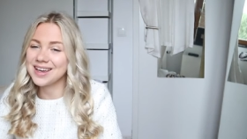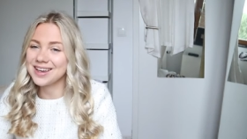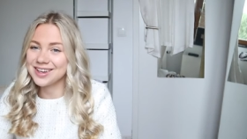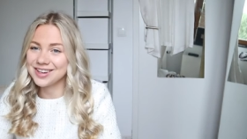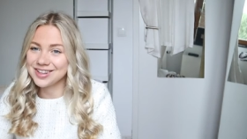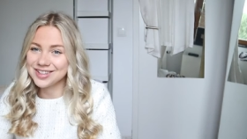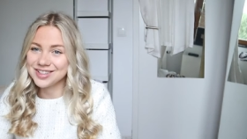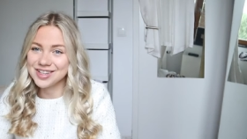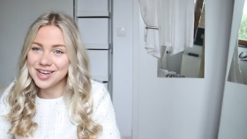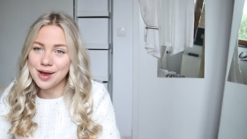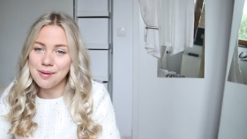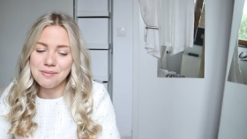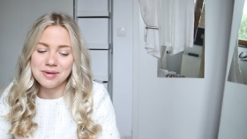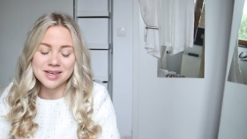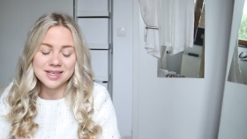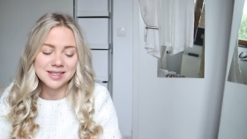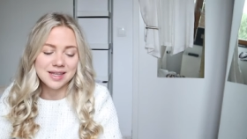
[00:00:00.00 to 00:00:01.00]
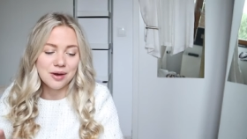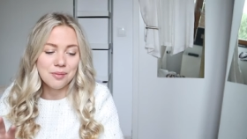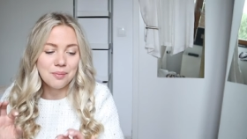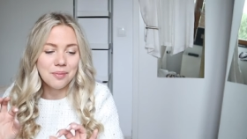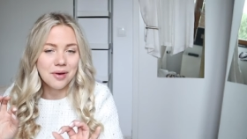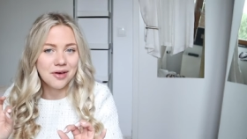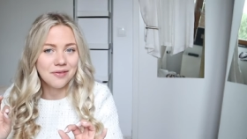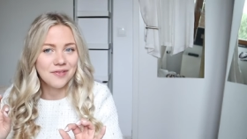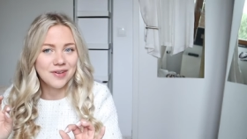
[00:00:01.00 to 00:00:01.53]
are going to come because they're
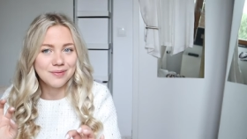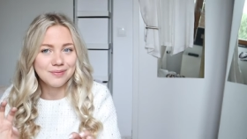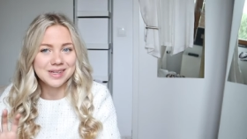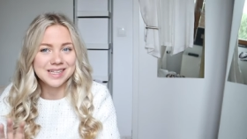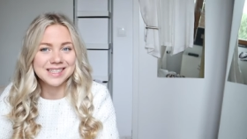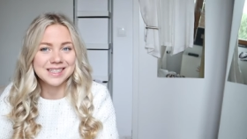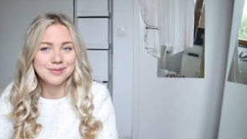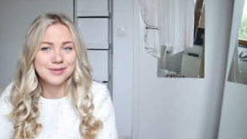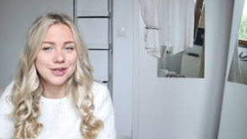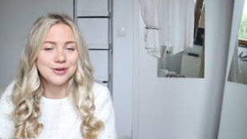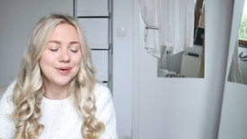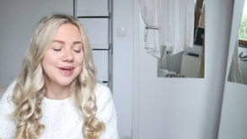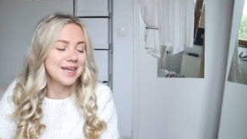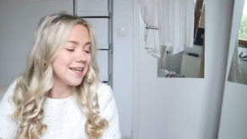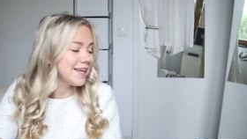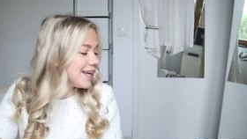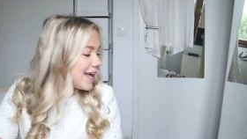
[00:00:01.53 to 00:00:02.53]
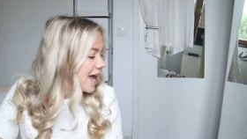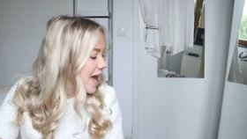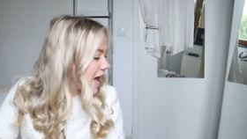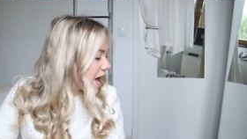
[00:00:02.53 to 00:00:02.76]
a perfect mix in between.